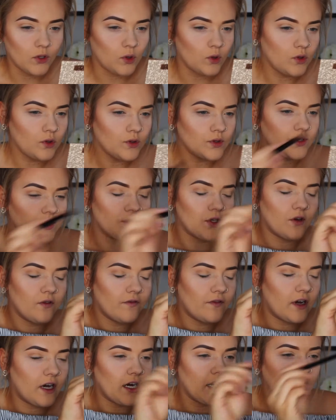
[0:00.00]
Ooh, so
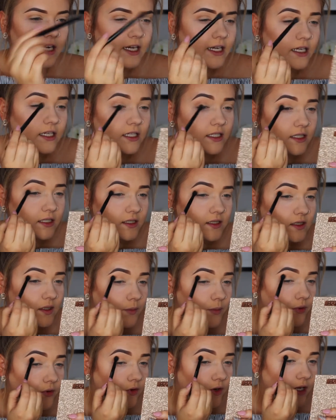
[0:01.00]
far it is
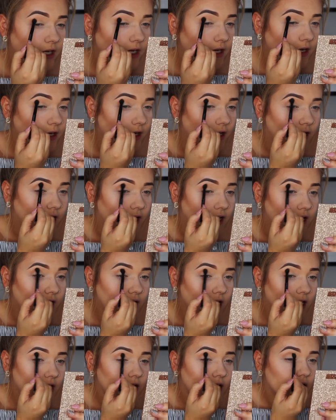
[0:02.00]
pretty
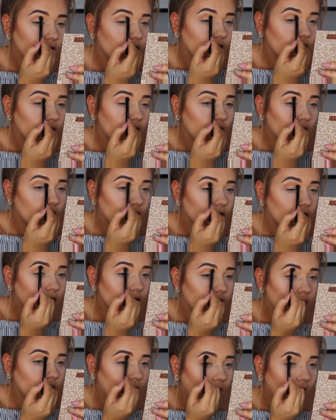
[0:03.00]
good.
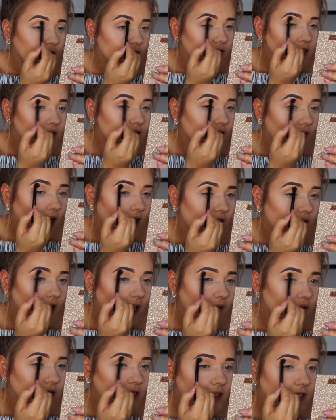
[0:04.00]
You can tell that I
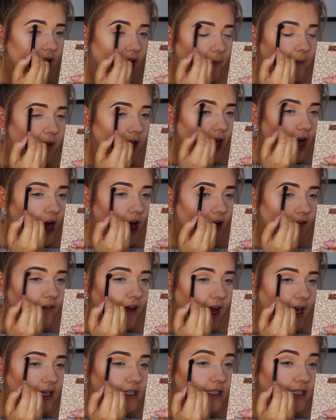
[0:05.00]
was tapping off
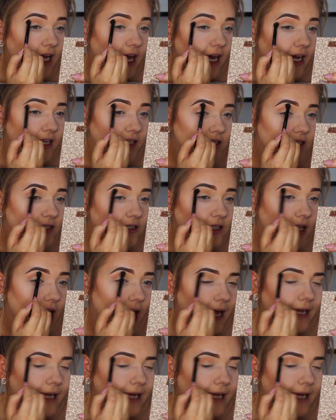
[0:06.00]
excess